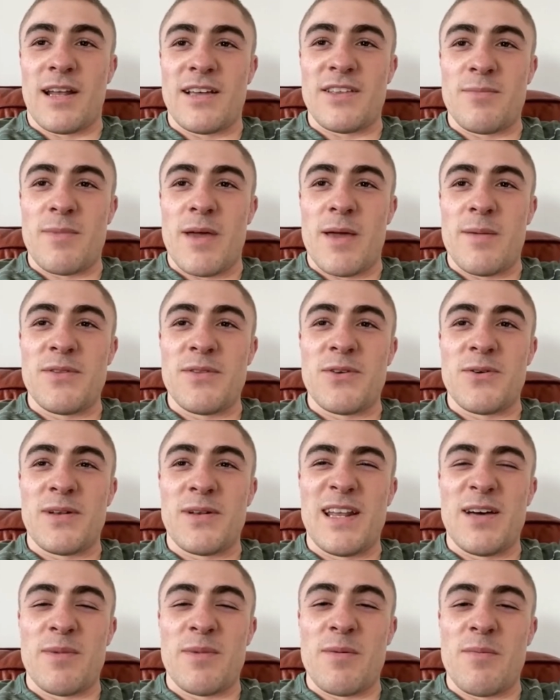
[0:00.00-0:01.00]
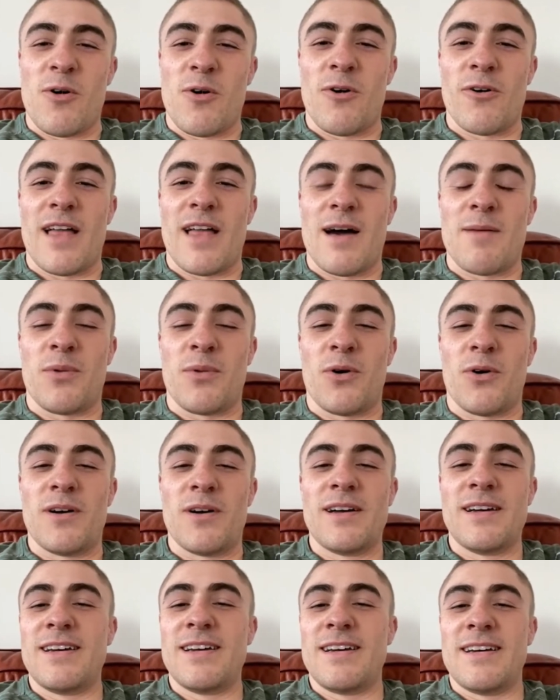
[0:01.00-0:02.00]
maybe do a little bit more of that, but
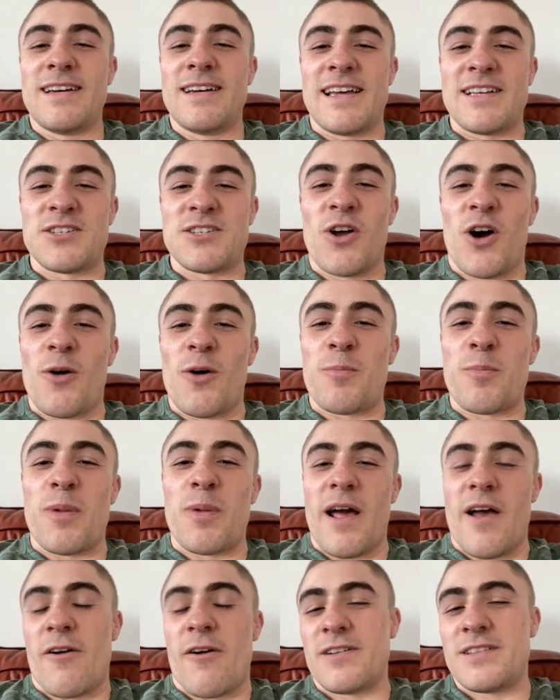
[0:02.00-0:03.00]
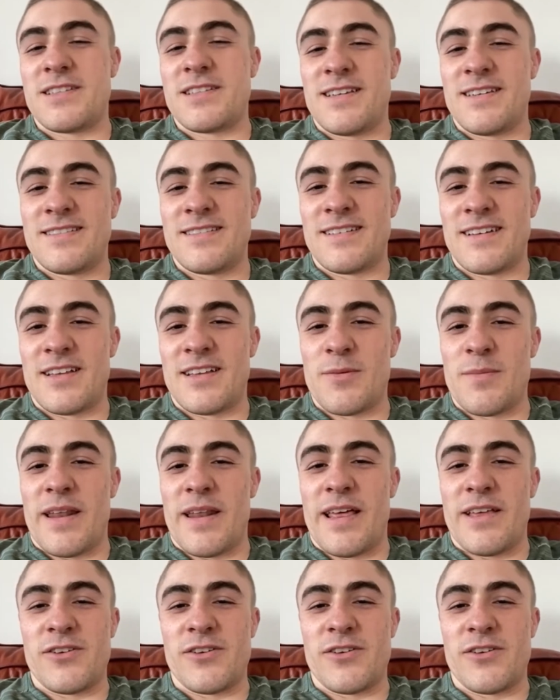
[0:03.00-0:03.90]
it's not a priority at the minute.